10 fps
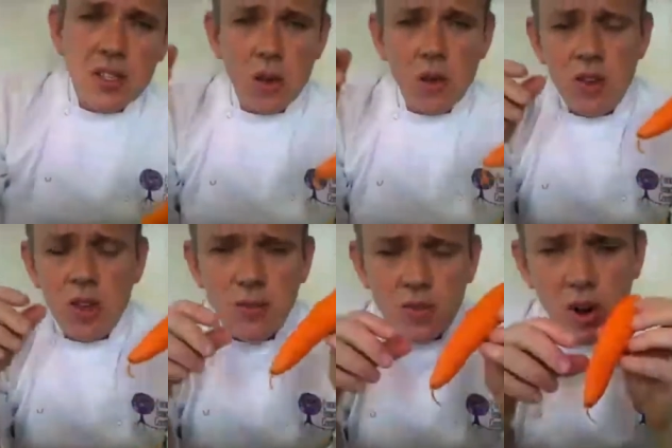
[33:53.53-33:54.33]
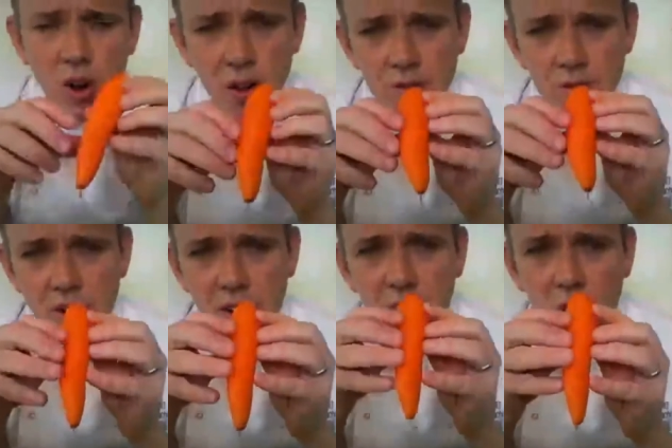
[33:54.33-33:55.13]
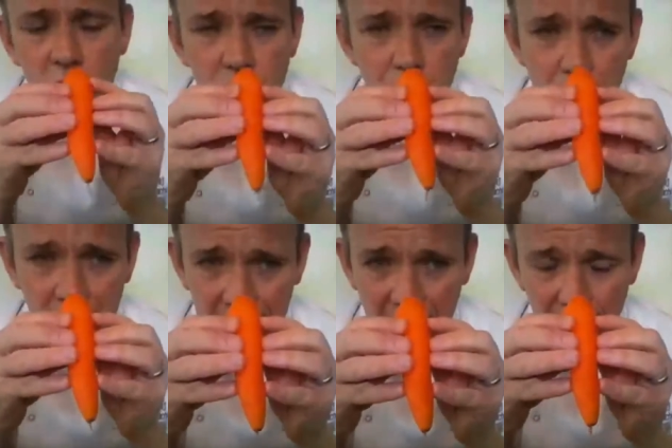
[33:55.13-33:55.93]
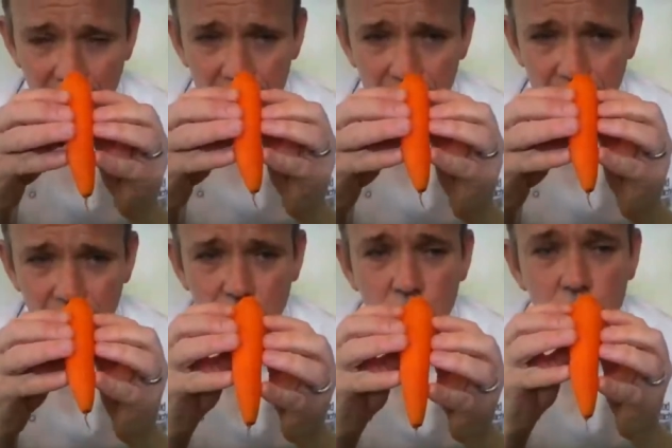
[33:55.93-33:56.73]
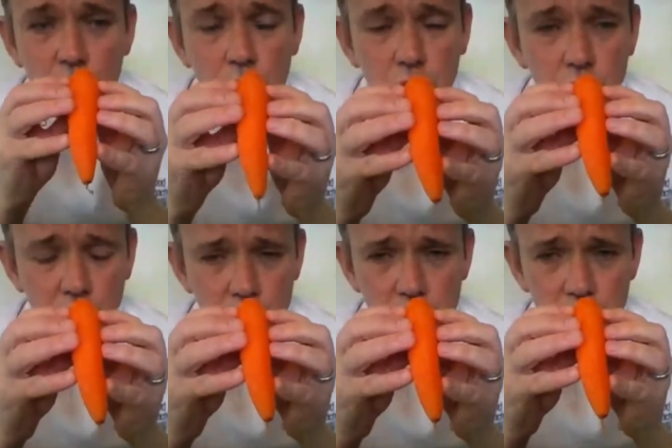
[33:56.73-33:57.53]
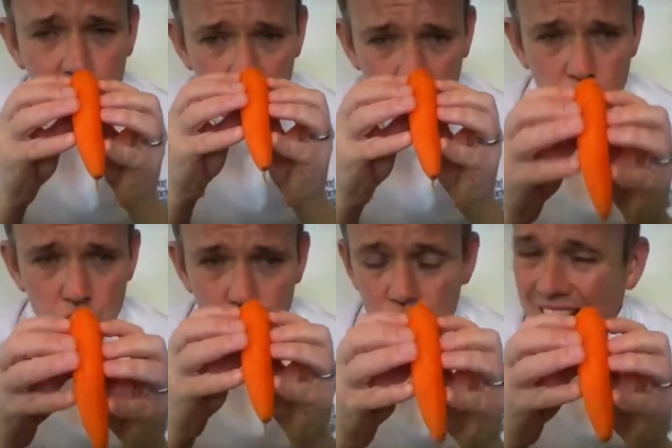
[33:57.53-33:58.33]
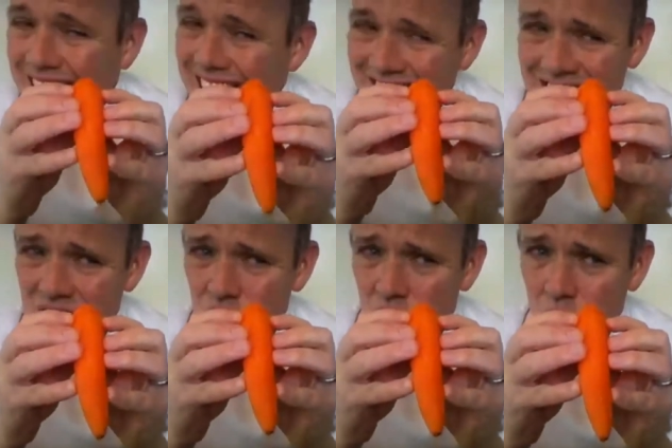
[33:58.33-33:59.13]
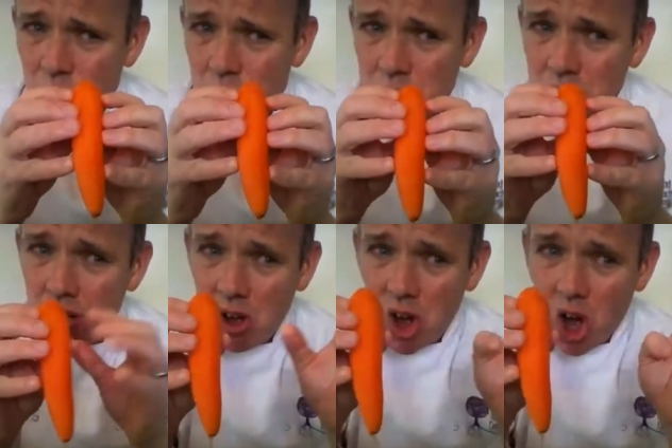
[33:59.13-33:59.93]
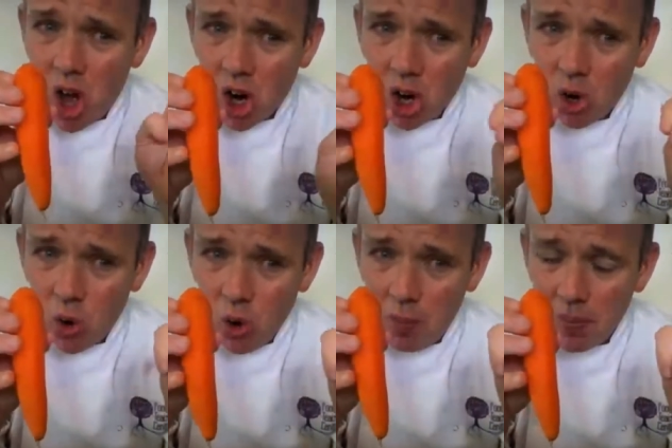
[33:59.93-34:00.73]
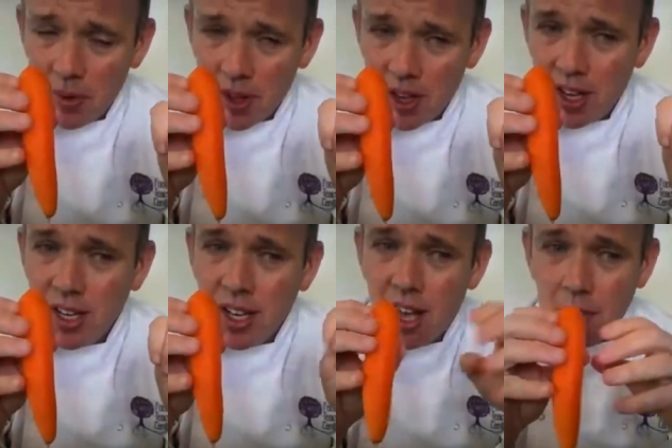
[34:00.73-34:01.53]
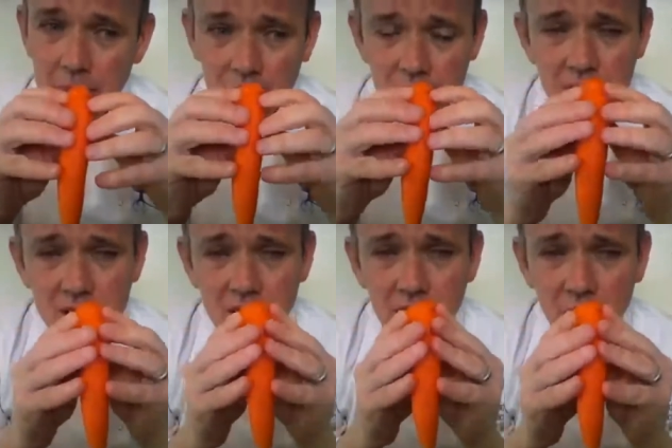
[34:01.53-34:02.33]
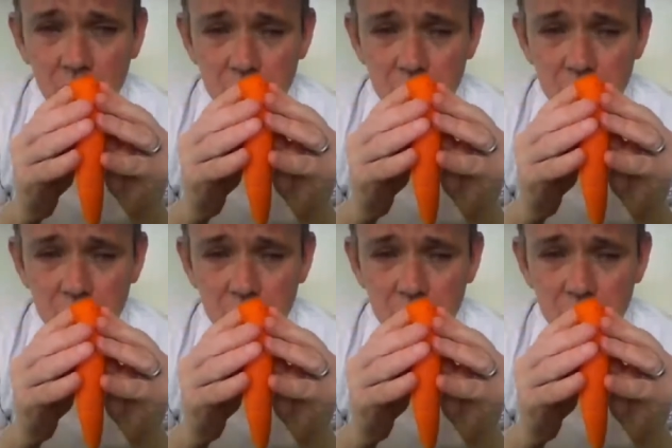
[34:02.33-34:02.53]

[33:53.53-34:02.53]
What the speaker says: So if you've got a very long and thin carrot, you could go straight into a claw because it is kind of long